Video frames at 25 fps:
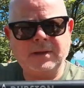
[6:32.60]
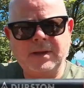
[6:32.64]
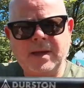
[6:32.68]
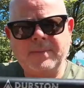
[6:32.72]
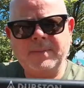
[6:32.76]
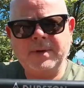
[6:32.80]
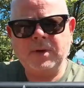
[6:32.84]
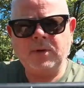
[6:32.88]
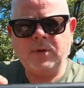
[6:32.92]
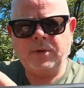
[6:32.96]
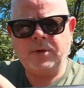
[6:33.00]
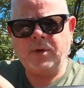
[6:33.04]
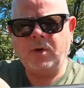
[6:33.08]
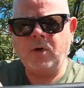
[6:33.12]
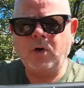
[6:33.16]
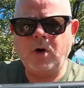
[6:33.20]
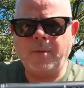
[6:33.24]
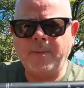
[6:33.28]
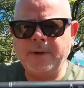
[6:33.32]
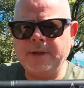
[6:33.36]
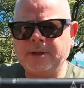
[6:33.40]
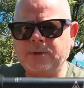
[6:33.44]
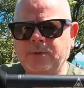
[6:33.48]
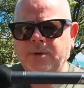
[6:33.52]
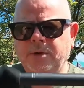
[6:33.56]
Let me know in the
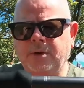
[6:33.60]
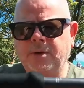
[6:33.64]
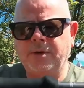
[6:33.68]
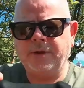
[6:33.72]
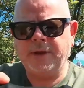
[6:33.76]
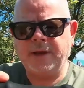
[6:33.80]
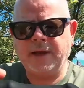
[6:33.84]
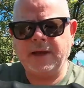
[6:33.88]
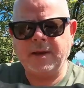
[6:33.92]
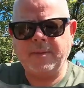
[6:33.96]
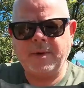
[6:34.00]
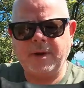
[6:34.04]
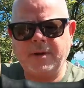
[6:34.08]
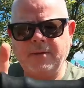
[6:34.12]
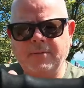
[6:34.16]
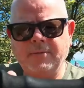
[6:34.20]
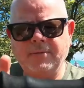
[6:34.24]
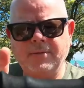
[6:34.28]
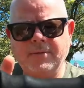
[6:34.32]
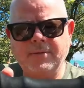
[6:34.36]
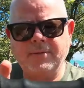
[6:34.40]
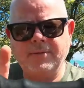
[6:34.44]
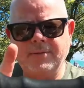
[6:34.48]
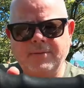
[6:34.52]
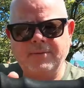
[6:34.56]
comments what you think about
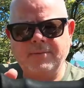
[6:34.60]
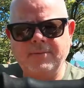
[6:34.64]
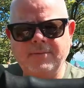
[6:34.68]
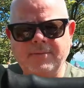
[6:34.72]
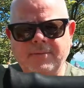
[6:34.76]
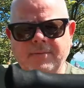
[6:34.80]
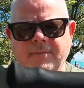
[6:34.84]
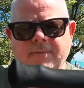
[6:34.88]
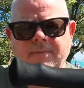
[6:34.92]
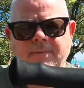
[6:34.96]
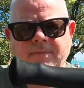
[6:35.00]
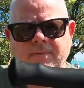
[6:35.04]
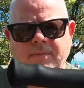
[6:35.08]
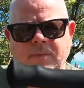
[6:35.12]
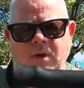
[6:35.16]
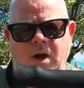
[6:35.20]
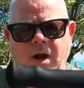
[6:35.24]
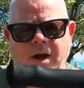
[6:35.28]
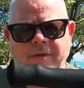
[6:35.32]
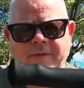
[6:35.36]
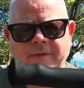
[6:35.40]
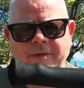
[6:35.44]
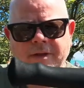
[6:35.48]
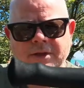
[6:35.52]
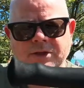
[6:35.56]

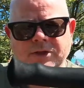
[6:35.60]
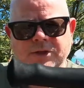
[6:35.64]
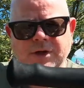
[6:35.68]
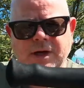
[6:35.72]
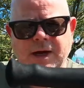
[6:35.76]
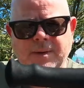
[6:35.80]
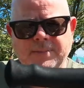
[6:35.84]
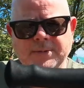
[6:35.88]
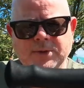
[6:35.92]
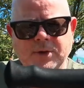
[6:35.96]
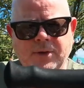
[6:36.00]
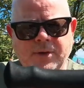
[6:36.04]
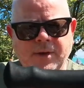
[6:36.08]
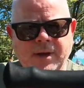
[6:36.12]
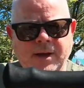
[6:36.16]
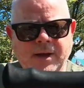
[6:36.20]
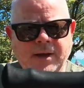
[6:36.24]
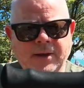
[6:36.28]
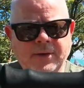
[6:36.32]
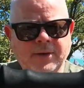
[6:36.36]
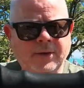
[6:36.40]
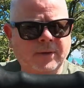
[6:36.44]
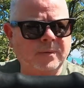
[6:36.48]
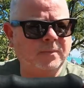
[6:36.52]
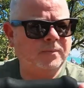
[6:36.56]
not having the straps on the
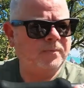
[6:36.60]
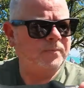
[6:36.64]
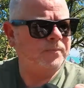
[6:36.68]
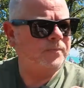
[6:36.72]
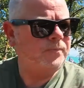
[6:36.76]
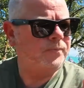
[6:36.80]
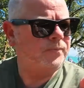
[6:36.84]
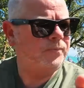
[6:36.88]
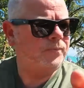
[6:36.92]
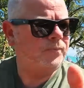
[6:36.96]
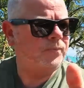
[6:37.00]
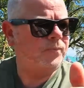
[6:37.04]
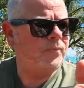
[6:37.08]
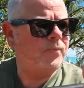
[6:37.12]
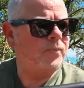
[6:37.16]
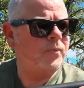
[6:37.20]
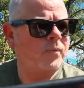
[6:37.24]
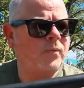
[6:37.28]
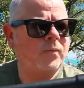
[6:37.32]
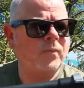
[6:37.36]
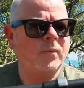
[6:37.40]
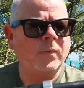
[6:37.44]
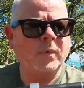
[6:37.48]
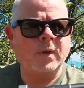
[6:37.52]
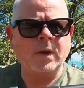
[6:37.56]
handle,
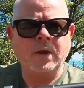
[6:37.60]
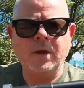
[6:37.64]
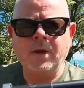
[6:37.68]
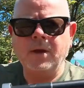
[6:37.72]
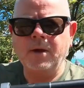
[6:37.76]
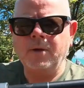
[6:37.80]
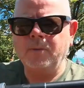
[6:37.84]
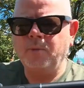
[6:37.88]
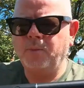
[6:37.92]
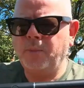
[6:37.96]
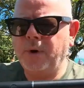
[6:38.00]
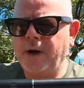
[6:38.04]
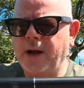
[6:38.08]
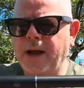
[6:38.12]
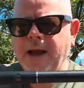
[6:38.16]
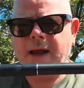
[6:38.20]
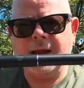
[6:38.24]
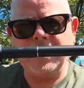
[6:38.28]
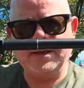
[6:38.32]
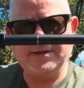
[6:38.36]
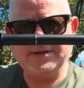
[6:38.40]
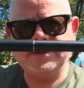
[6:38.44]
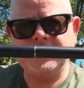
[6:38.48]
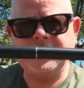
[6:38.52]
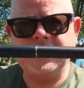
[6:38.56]
but
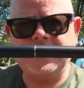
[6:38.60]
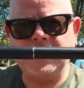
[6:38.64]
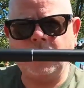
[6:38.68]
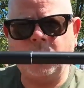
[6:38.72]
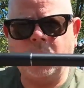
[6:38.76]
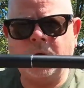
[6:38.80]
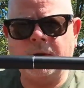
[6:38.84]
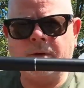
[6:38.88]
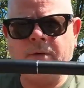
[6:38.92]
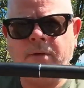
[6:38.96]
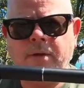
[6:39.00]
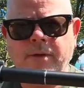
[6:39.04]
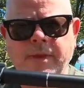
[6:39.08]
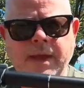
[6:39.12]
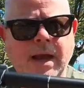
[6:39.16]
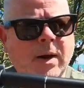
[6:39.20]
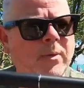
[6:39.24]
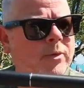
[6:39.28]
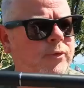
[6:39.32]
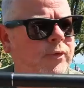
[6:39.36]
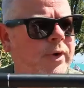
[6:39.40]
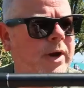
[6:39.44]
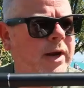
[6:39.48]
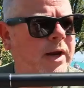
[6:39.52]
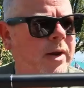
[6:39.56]
certainly one that
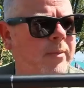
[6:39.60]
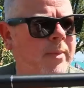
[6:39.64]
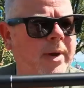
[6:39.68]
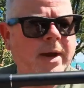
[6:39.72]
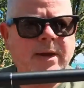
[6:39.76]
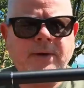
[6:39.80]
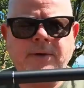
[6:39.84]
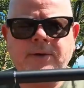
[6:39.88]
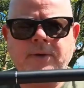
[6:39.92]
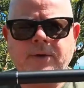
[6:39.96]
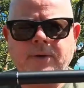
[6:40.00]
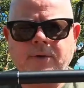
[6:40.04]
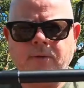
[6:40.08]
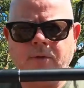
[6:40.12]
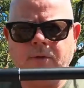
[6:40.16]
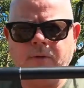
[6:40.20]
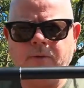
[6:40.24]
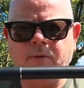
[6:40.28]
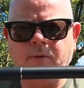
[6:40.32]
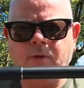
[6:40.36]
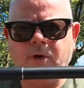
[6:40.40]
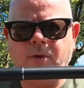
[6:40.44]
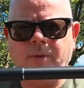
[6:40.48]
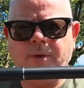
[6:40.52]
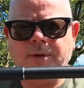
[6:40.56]
I would recommend
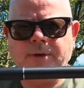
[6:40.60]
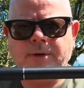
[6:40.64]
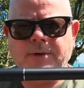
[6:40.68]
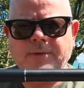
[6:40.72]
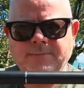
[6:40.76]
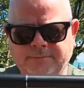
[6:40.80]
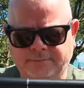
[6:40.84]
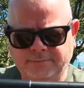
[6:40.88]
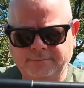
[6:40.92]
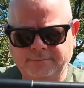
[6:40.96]
going forward.